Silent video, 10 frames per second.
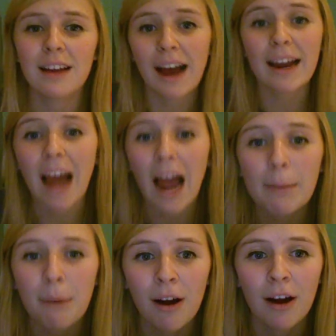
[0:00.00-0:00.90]
an
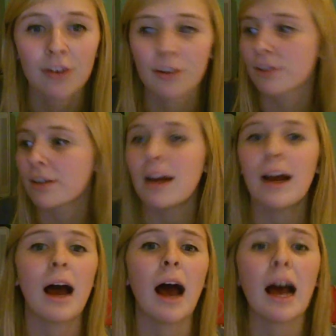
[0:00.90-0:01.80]
iPod or
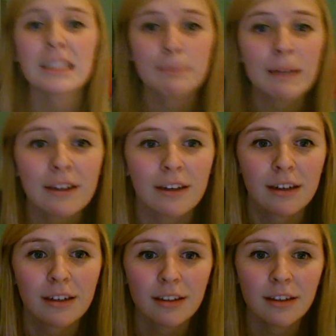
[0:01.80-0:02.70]
a speaker,
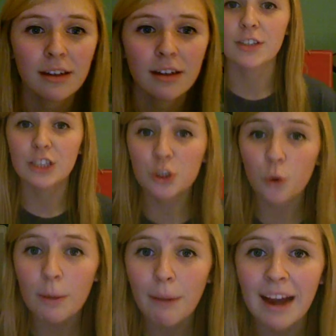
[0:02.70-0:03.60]
there's a
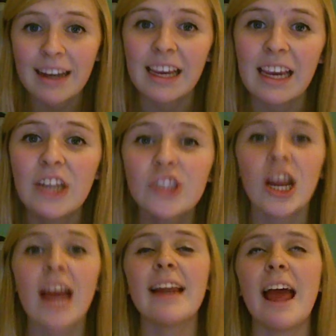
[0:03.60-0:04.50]
story behind each
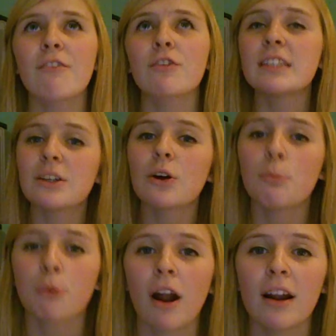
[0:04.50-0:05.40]
and every single
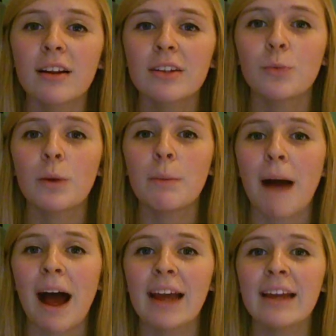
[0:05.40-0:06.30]
product we
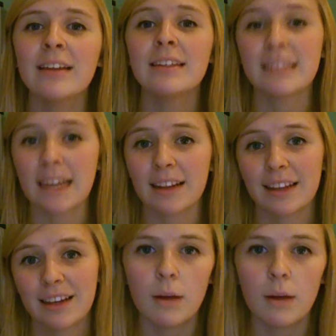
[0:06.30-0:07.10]
buy daily.